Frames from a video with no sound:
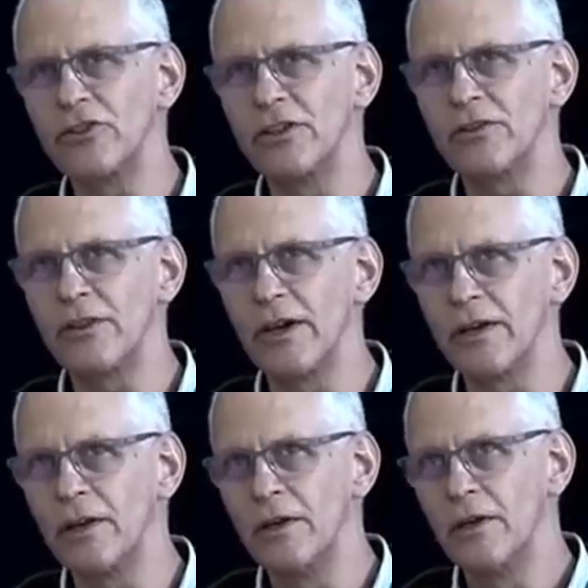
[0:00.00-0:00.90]
is
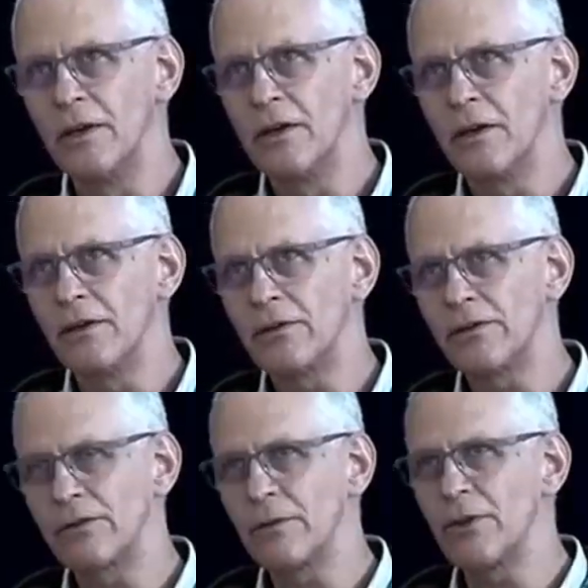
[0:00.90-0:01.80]
that
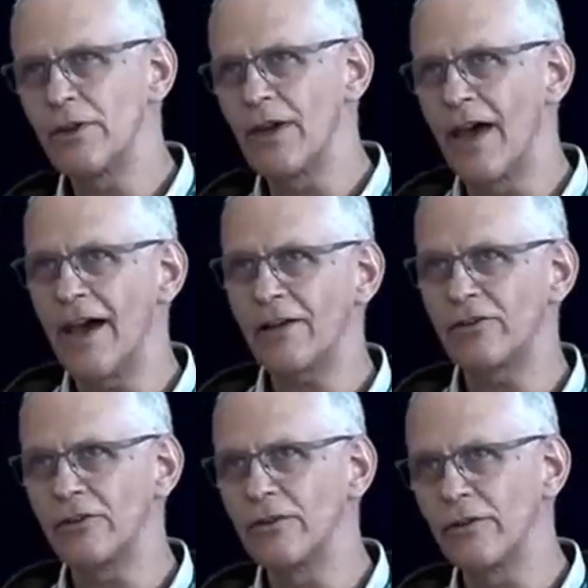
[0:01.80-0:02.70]
some of the
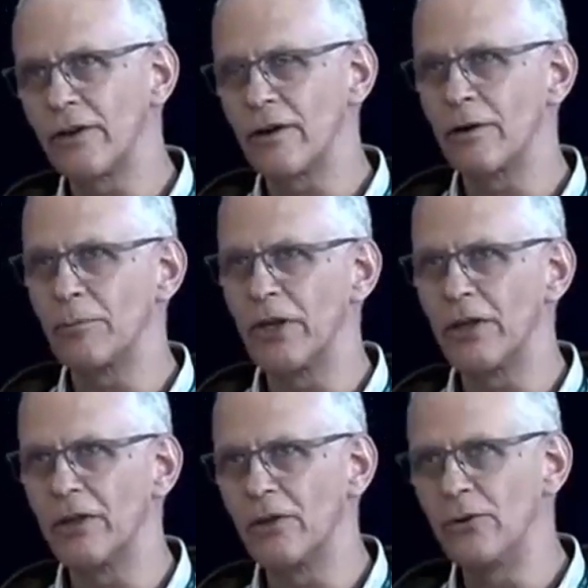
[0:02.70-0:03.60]
actions that are
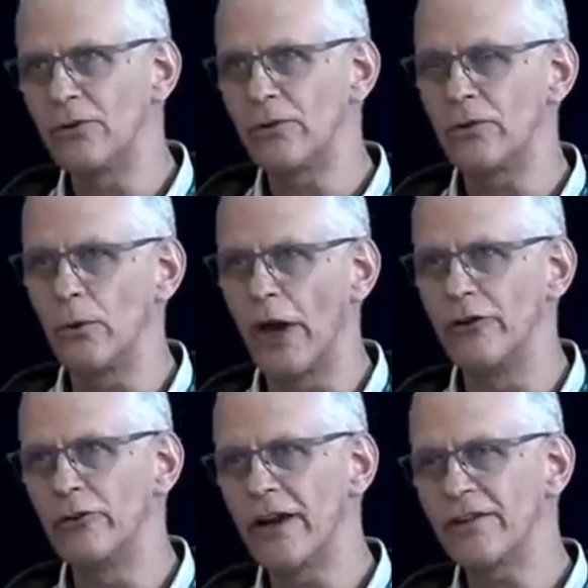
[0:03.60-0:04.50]
being used to
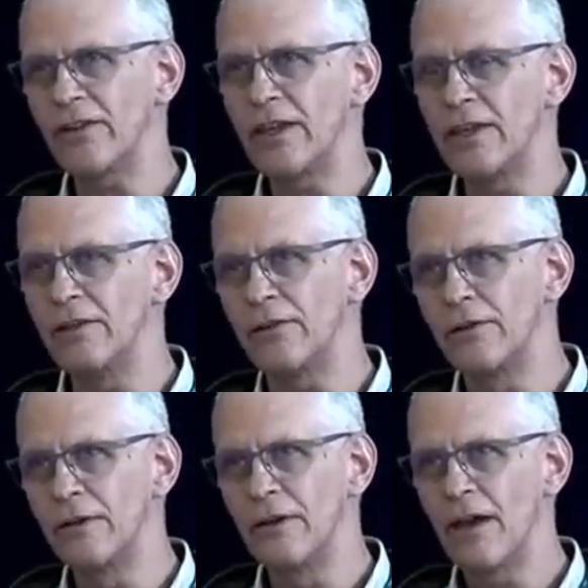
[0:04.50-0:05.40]
address heat
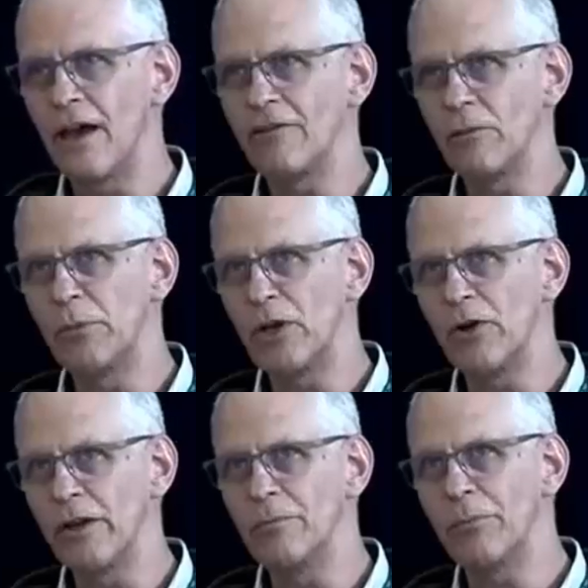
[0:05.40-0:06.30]
have a
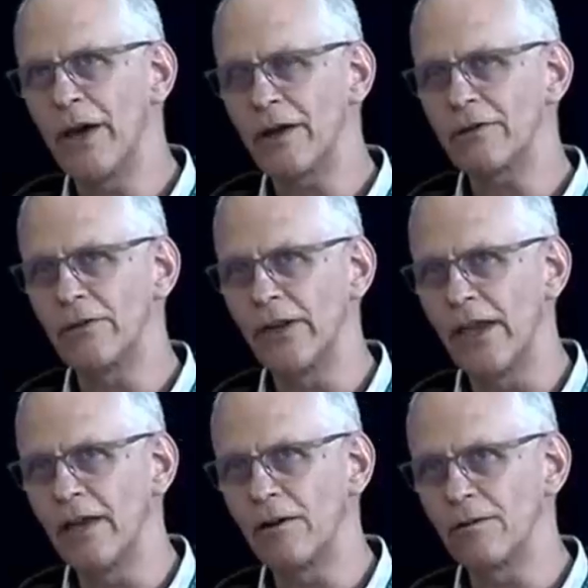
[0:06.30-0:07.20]
bigger impact on
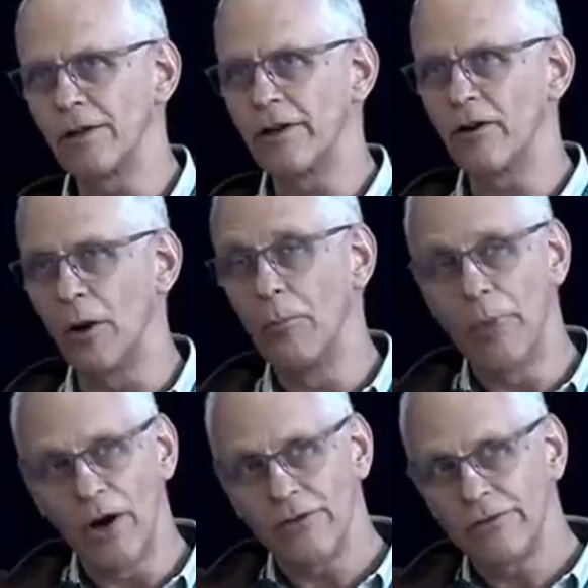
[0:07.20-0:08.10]
the air layer
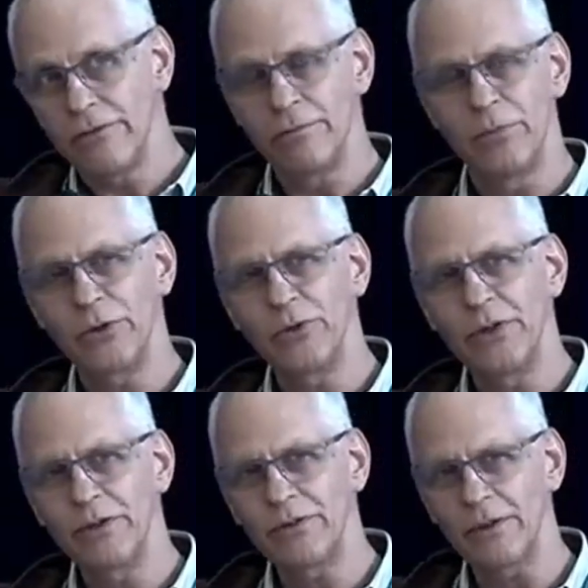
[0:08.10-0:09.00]
above
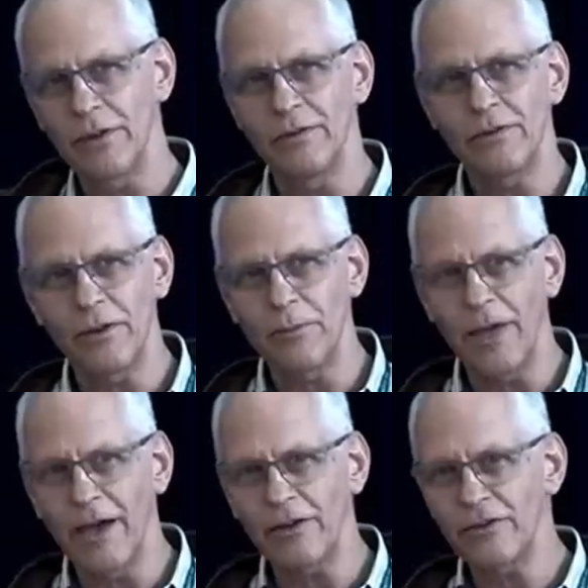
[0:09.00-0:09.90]
buildings, and some
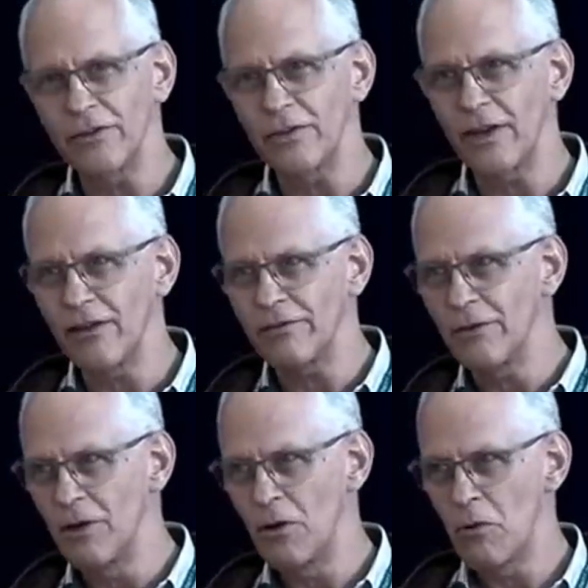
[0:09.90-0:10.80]
actions have
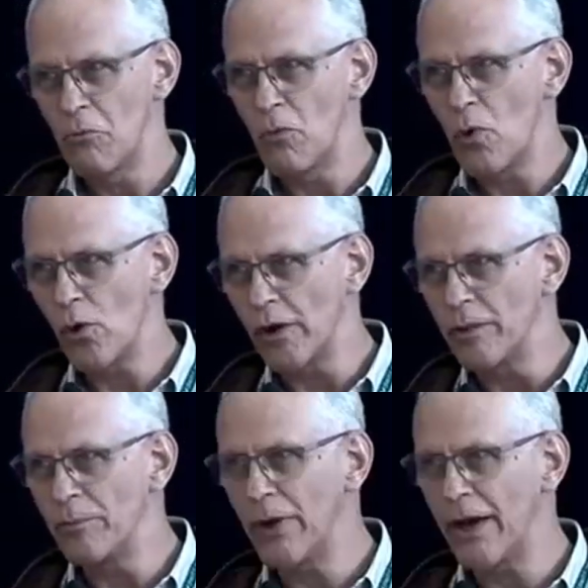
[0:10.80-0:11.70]
more
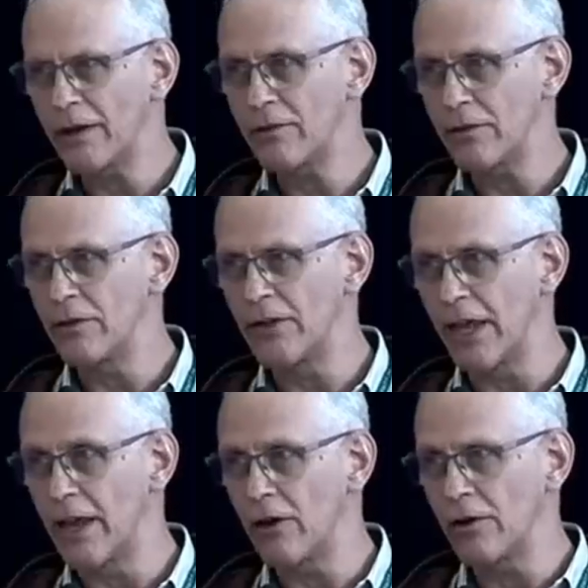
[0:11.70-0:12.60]
impact in the
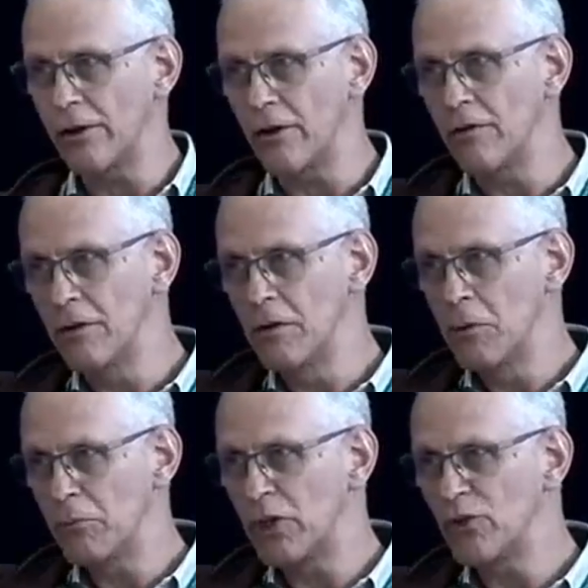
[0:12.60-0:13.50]
air layer
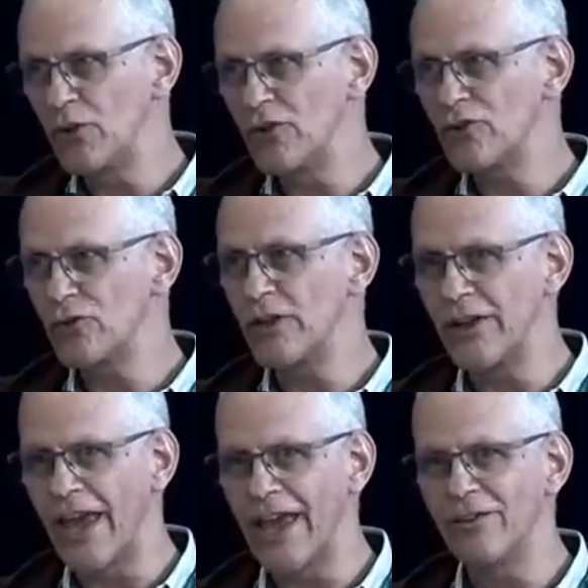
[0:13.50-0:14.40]
between the street
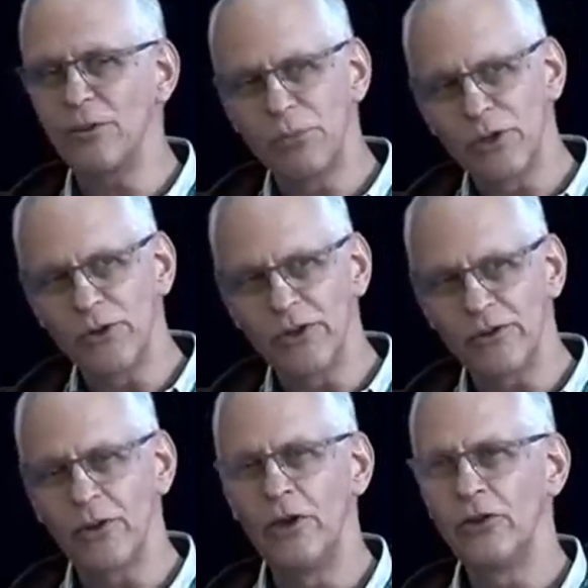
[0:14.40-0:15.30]
and the
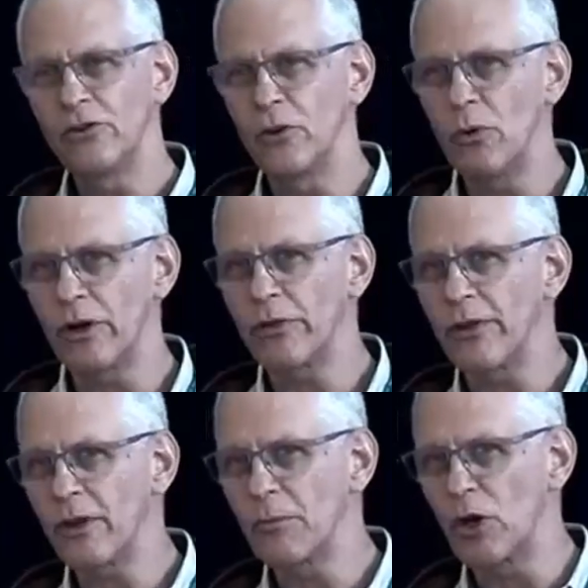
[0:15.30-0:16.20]
buildings. So you want to
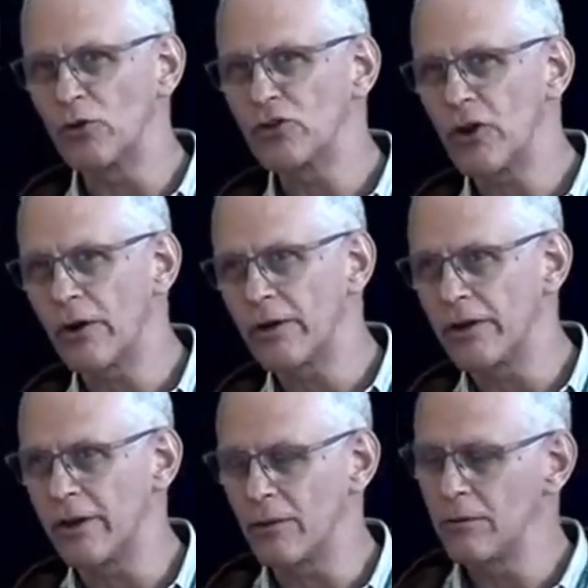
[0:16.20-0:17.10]
think about
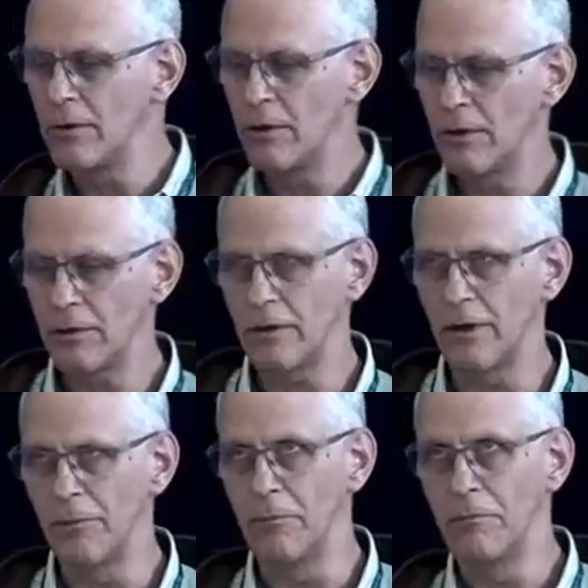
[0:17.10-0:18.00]
targeting
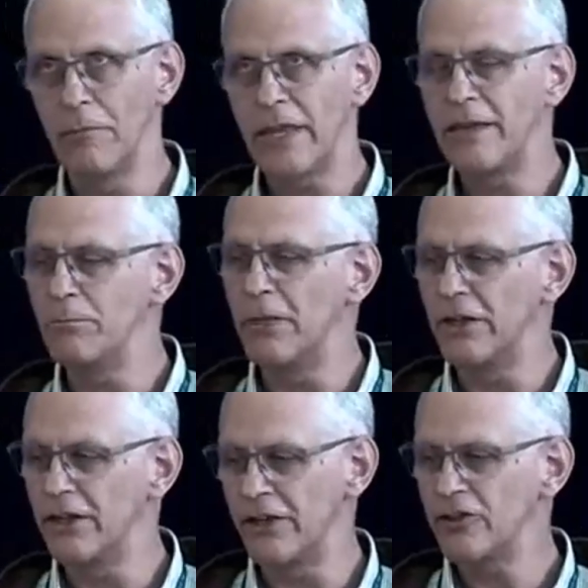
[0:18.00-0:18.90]
heat
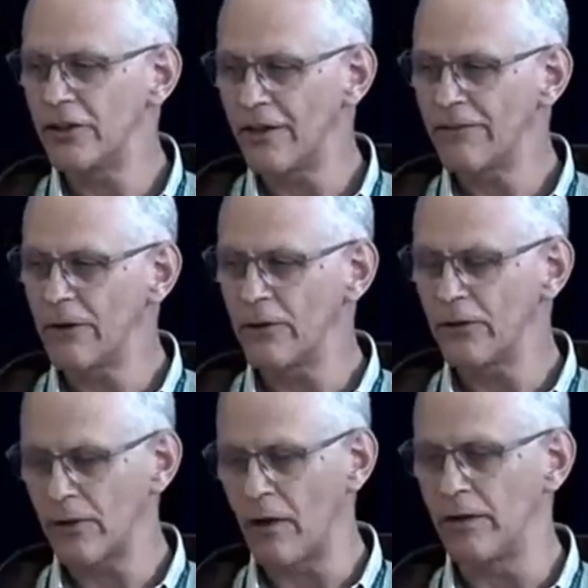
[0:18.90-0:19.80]
mitigation
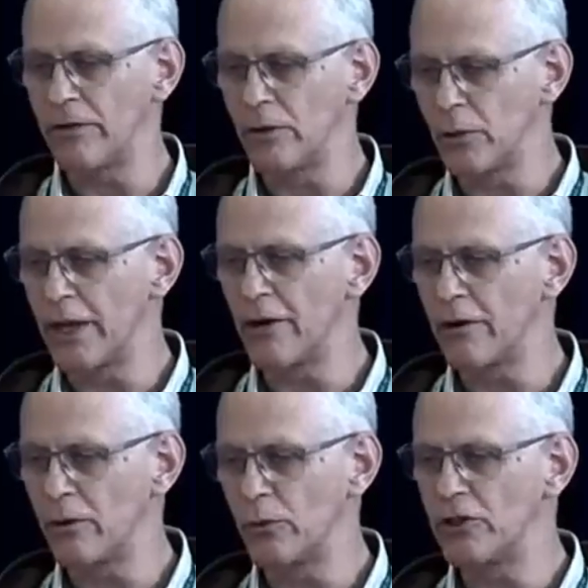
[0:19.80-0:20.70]
efforts on the layer
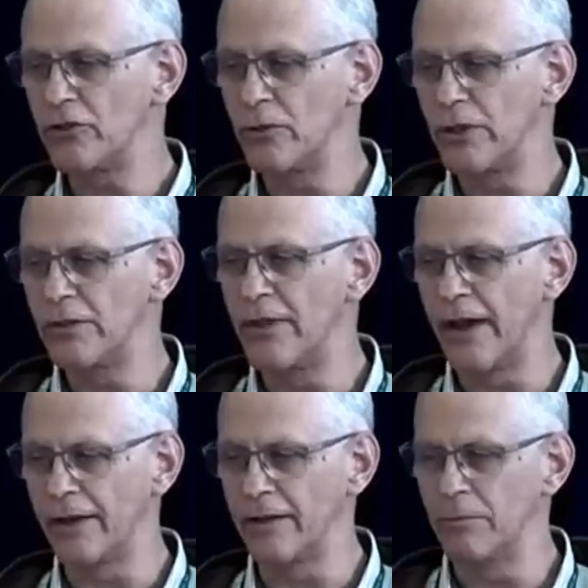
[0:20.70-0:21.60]
in which you need
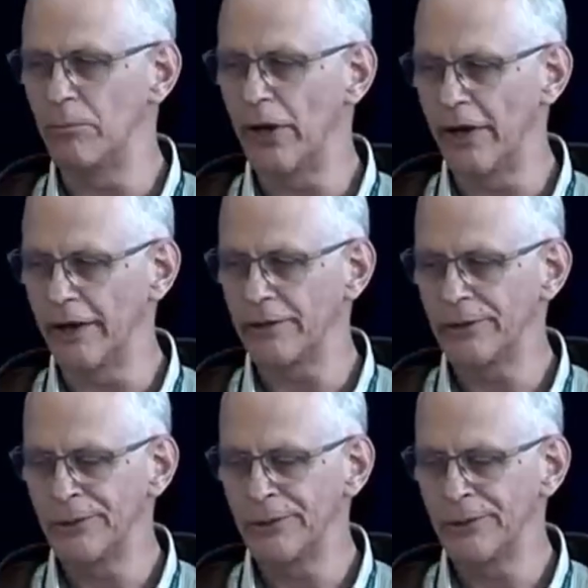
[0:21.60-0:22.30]
that impact.